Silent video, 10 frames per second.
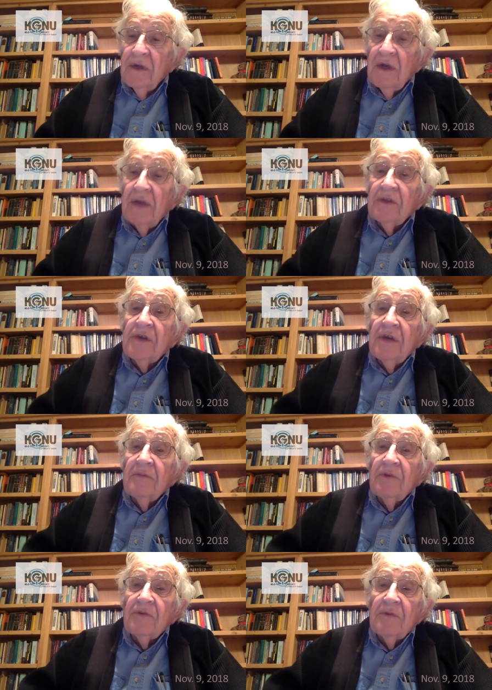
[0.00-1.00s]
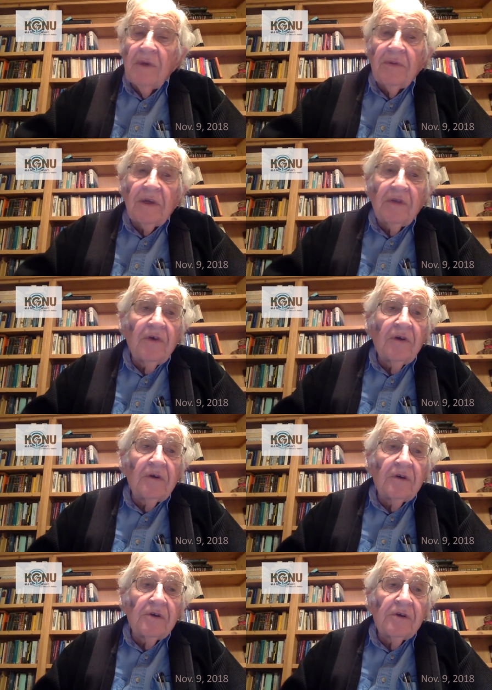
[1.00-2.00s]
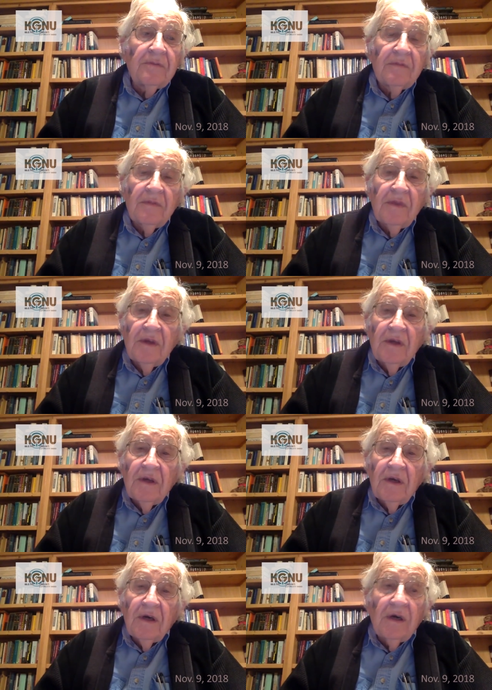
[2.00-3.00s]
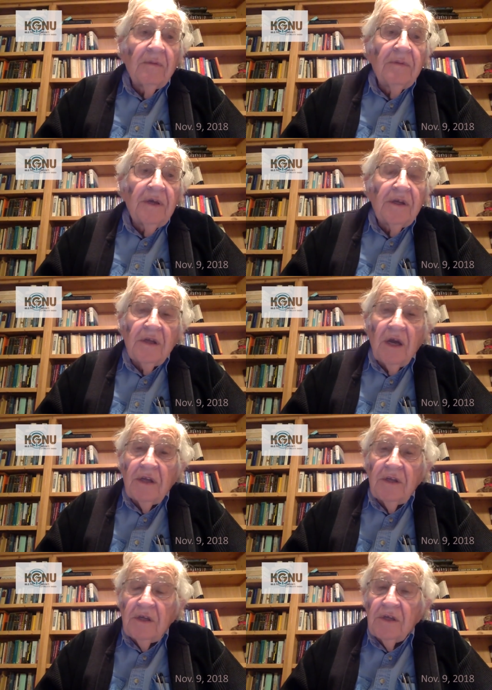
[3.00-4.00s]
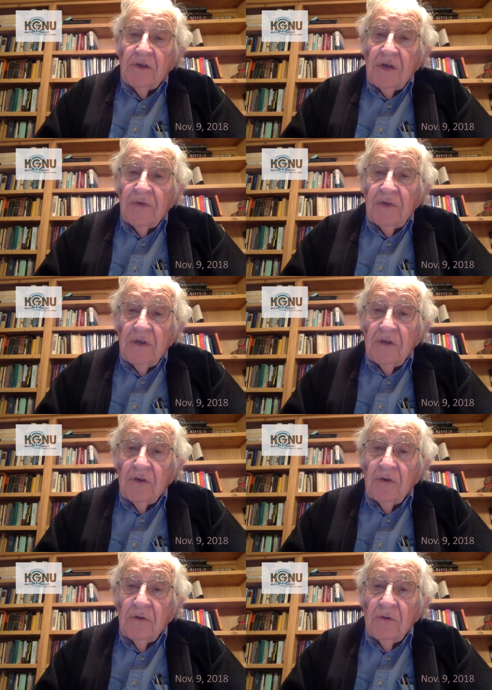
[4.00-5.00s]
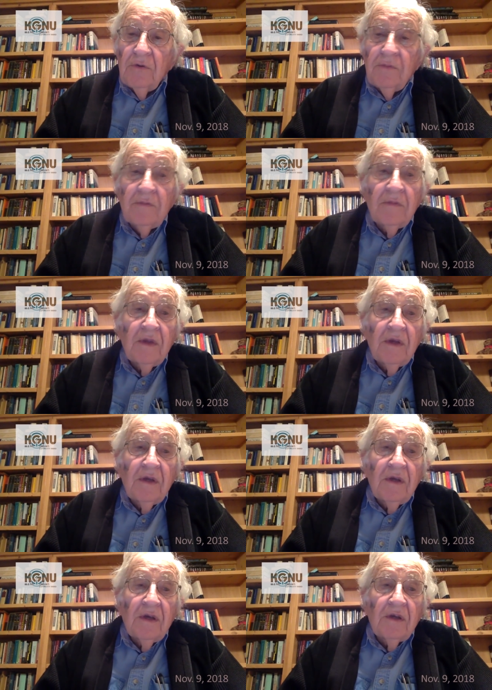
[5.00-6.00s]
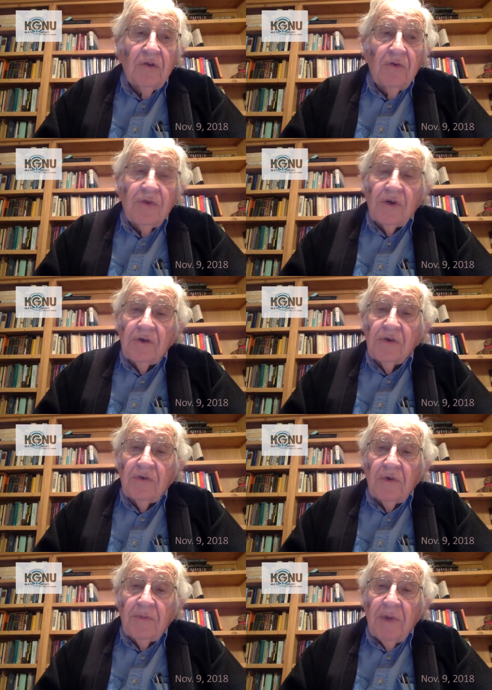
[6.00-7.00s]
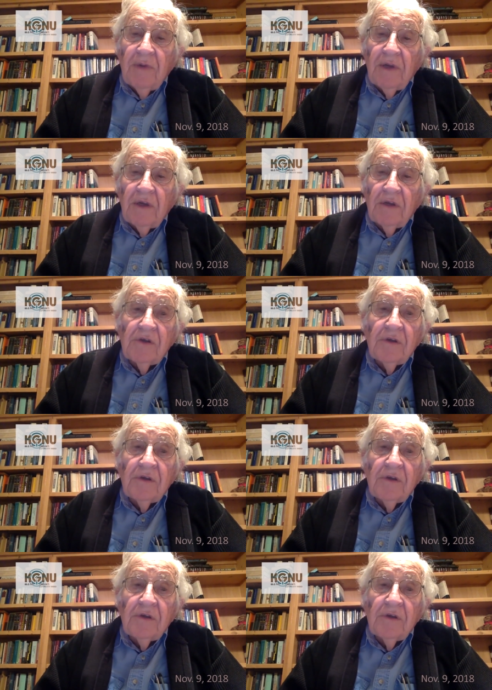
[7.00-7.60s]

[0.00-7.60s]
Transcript: And the same with Republican voters. In 1972, 2/3 of Republicans